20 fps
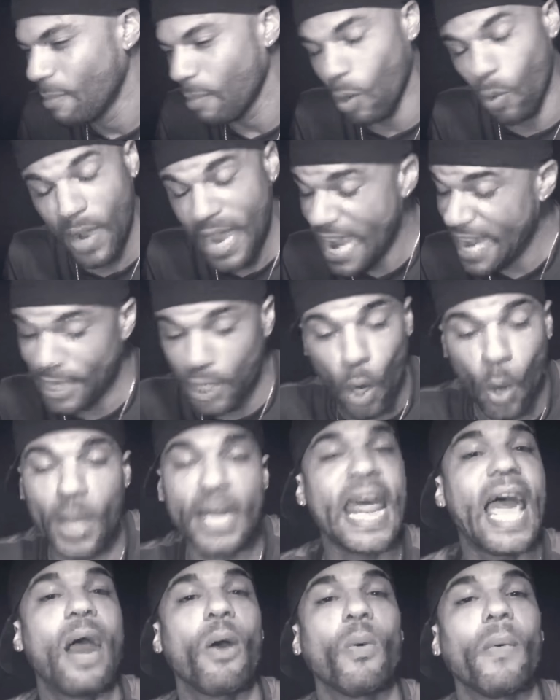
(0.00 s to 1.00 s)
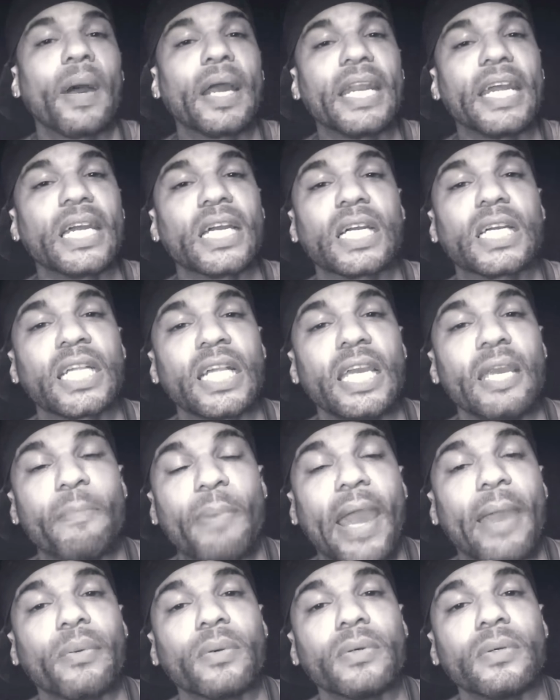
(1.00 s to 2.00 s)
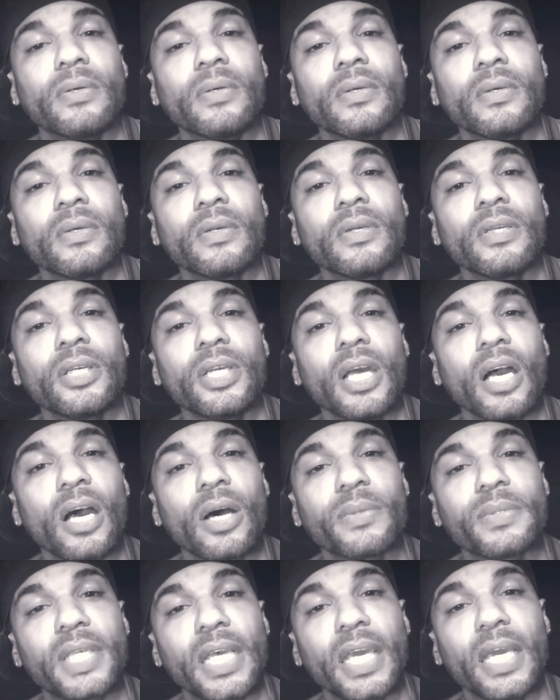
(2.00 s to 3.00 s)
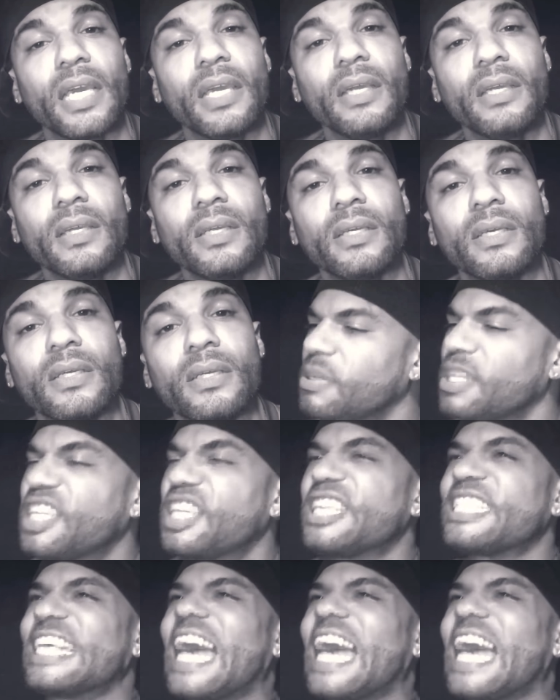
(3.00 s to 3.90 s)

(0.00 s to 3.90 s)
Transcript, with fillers: but we ain't doing that with my nigga Qleen Paper. You know what I'm saying? Because